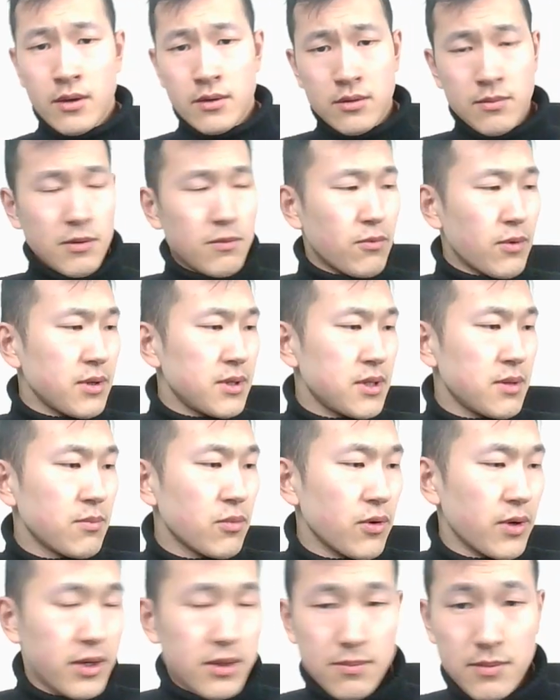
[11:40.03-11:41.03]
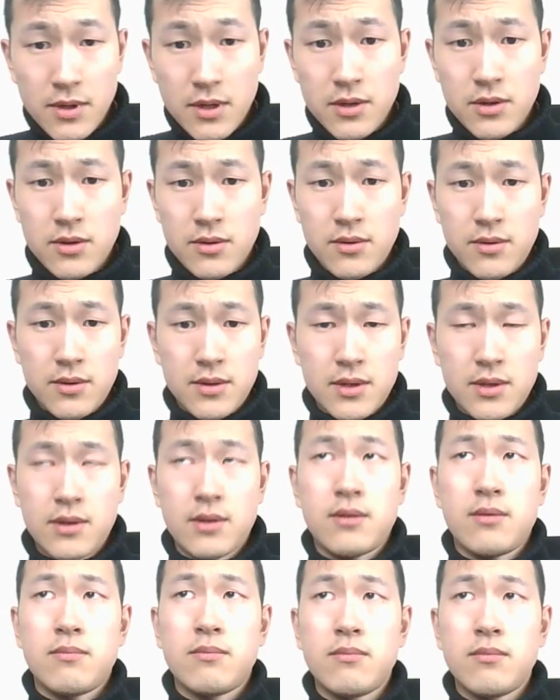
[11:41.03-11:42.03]
So I mean, one simple explanation is
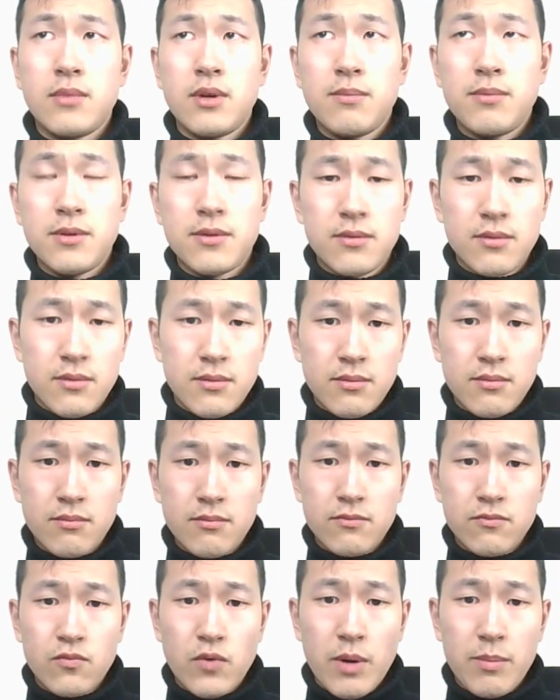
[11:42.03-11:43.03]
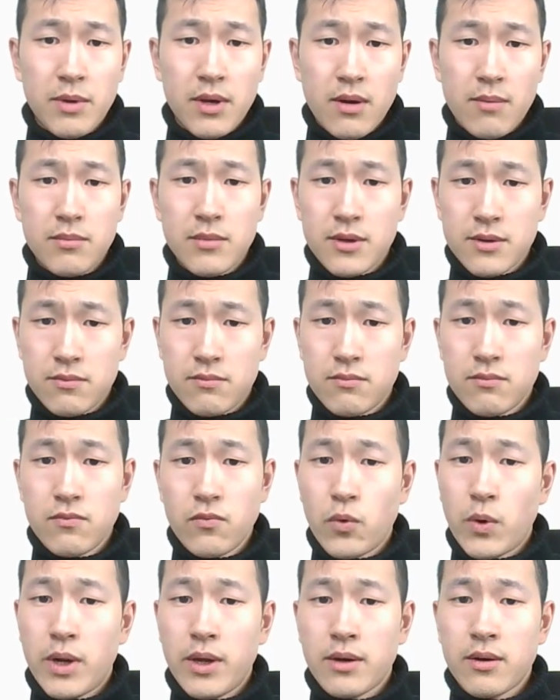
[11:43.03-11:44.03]
that maybe the webcam doesn't
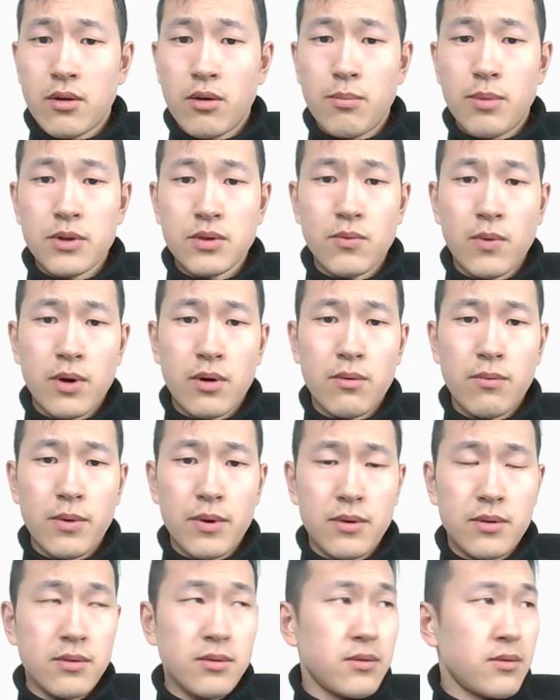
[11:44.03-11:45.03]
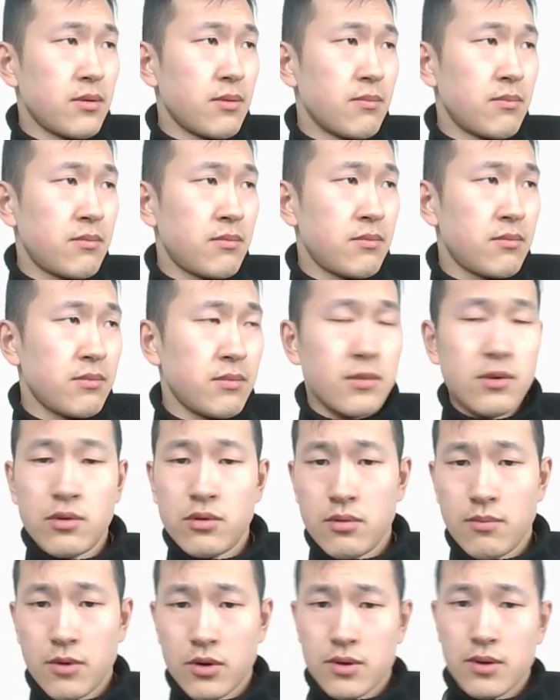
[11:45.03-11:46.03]
really cope as well with um,
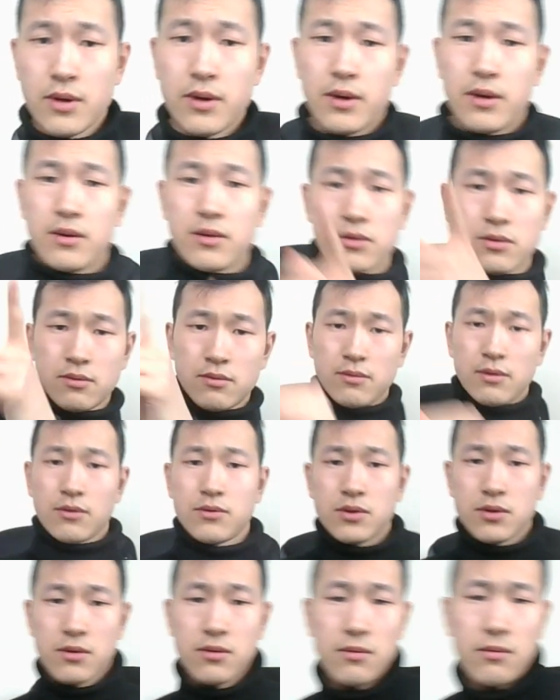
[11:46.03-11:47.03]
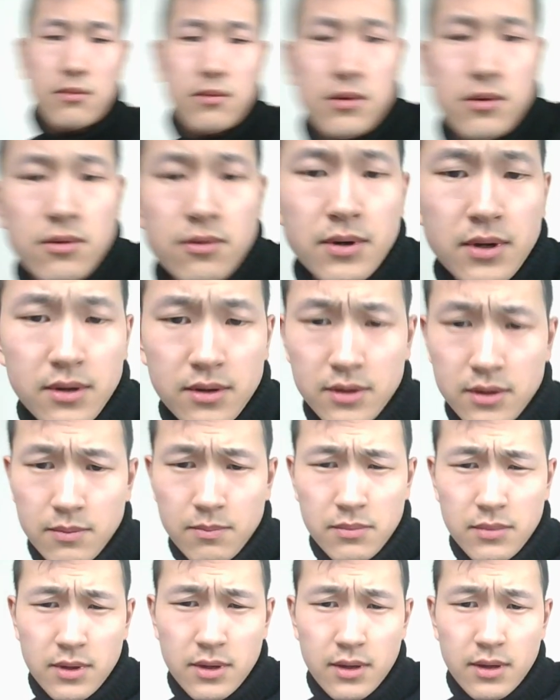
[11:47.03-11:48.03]
too much light. So I'll just go, go and
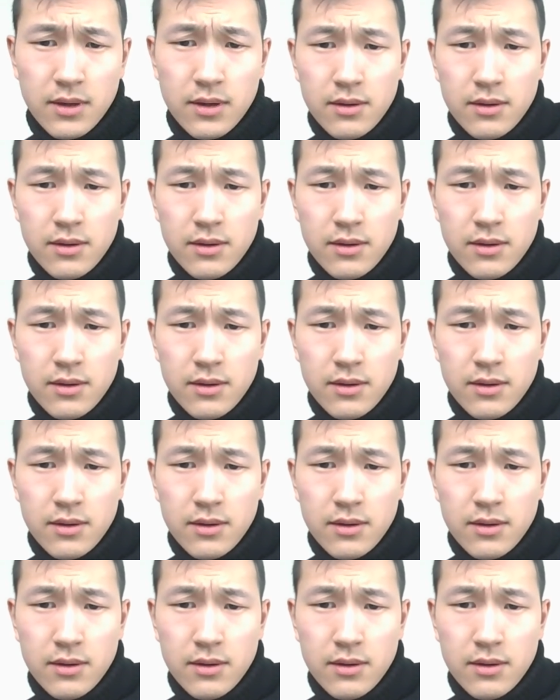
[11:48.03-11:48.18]
um,